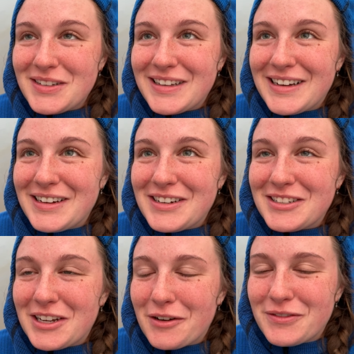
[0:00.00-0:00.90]

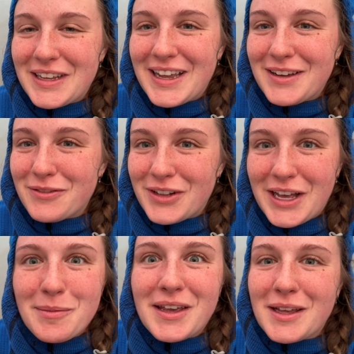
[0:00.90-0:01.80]
tough day of
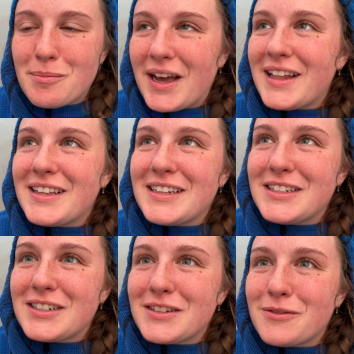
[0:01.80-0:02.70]
climbing and
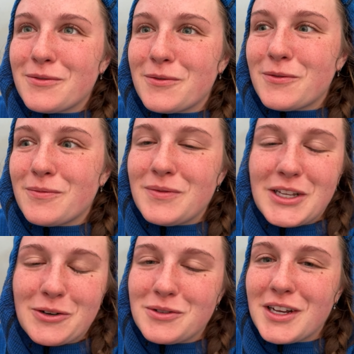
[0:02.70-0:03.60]
mileage. You
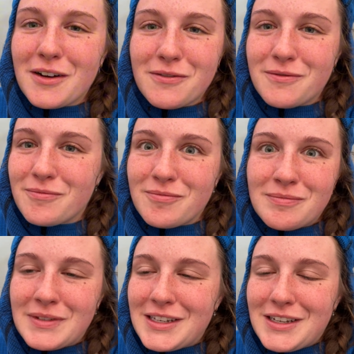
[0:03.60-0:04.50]
know,
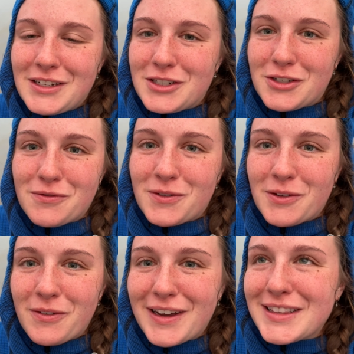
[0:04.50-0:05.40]
tough just for the
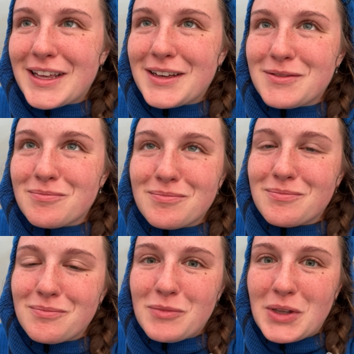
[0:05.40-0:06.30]
fact that
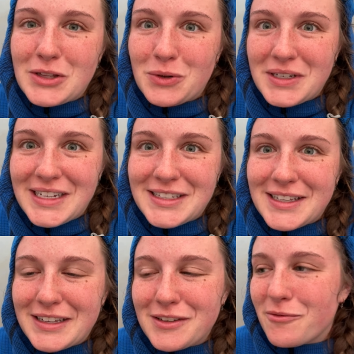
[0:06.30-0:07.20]
it's only day
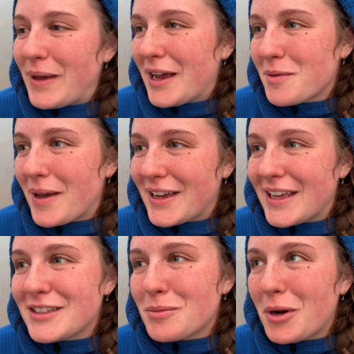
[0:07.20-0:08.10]
6 of
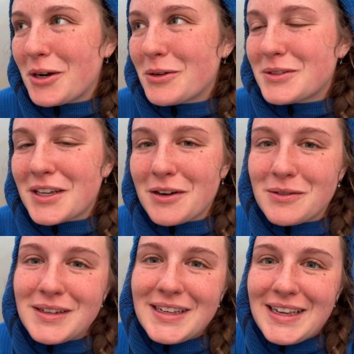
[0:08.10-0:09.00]
backpacking tomorrow. So
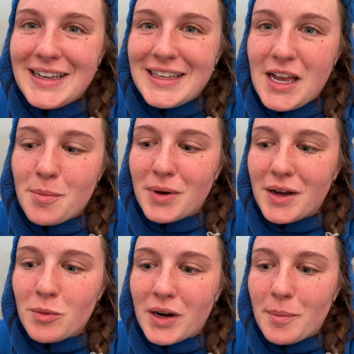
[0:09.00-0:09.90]
yeah,
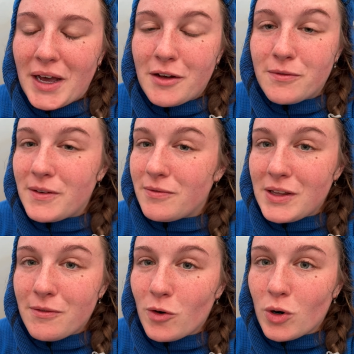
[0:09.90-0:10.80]
but we're at mile
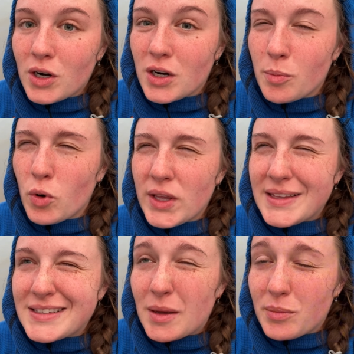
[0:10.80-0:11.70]
54 point
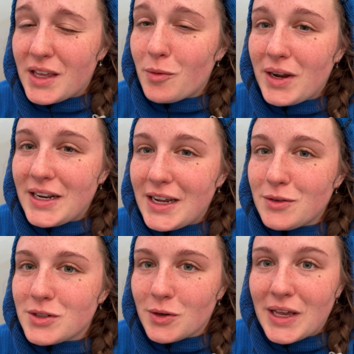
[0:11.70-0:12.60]
something right now,
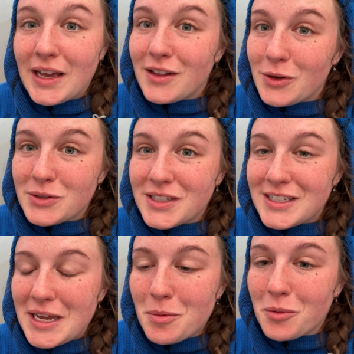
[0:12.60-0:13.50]
so getting close to
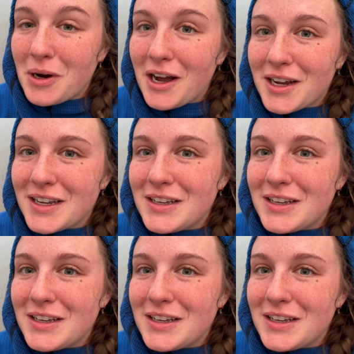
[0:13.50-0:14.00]
Table Rock,